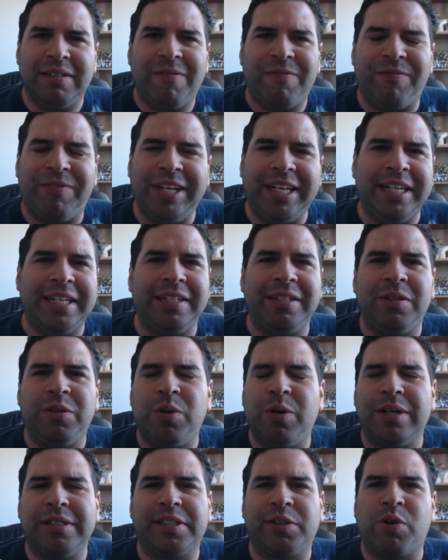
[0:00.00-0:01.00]
Finn,
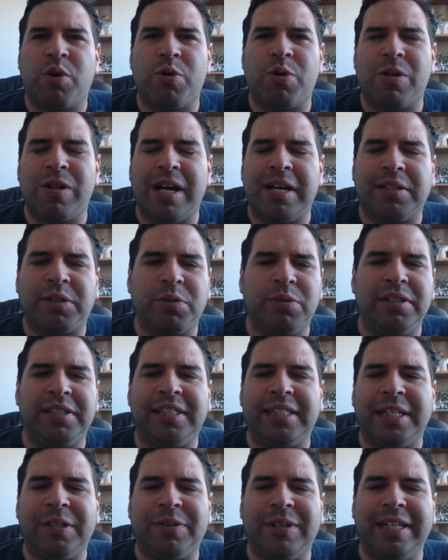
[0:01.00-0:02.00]
who has grown a lot through the
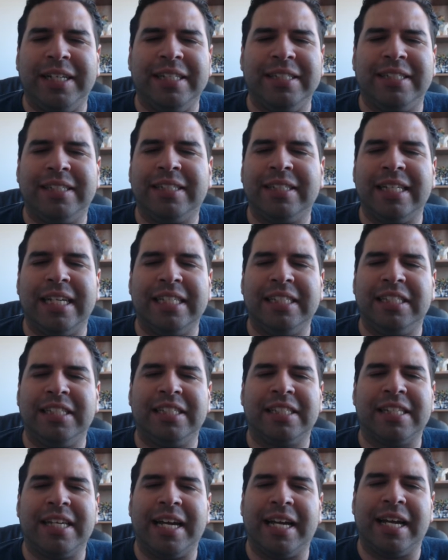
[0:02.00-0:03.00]
series, is
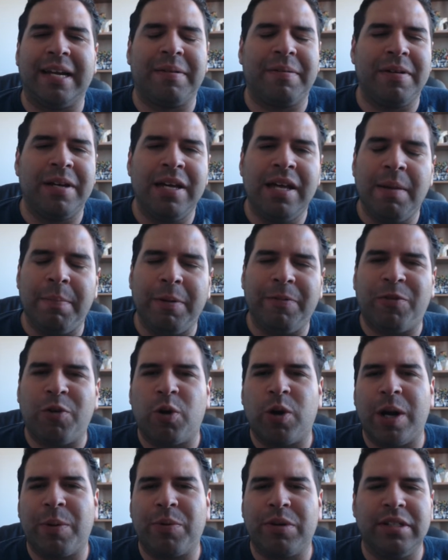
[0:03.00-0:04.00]
just like,
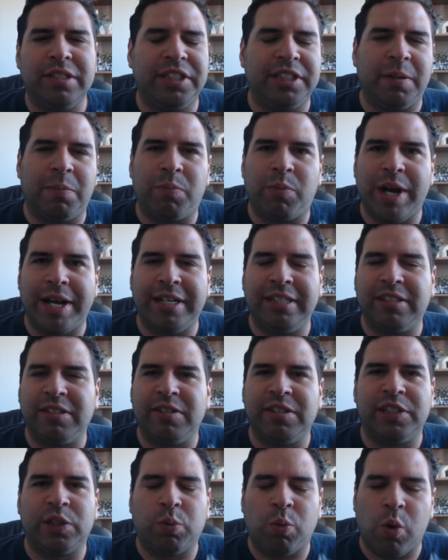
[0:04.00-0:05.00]
before I would have jumped right into
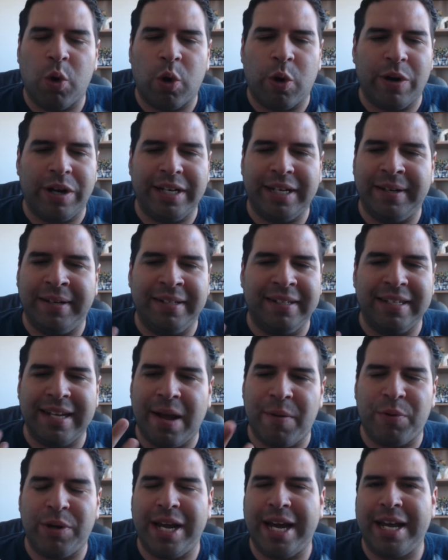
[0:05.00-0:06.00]
this war and I
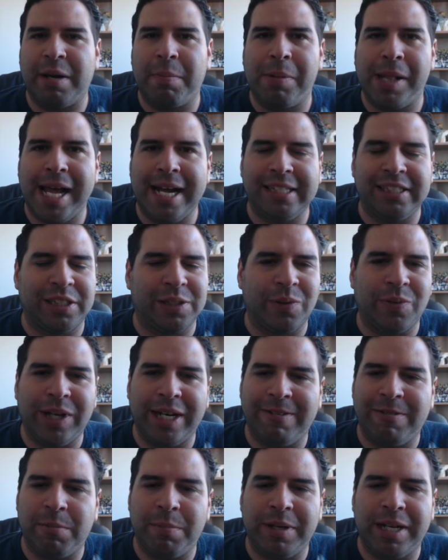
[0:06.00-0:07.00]
would have had a blast or
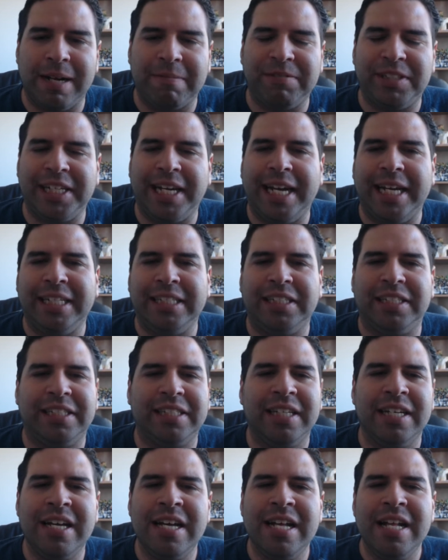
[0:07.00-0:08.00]
whatever, but I've changed.